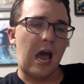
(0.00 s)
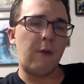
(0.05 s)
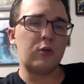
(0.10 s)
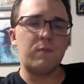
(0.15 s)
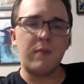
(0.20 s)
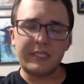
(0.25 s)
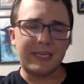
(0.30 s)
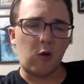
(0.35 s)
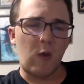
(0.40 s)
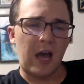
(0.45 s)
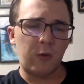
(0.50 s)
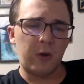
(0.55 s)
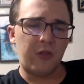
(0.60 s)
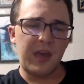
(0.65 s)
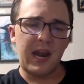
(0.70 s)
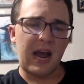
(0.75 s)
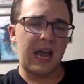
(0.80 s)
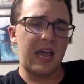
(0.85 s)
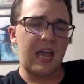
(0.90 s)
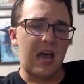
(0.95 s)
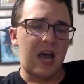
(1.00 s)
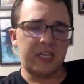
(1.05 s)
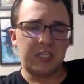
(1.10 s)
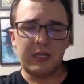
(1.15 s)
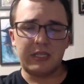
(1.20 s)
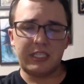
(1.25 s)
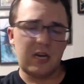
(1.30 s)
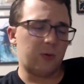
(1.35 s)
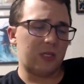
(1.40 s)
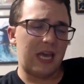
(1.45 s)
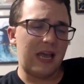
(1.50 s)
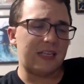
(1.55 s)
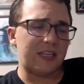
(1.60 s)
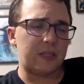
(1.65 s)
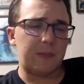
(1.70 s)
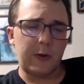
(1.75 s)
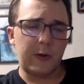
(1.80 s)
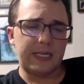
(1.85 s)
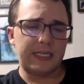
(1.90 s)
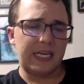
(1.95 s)
I was messing around with it. I spent several days
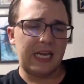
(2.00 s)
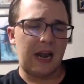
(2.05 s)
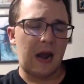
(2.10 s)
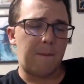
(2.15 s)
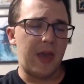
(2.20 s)
experiencing it.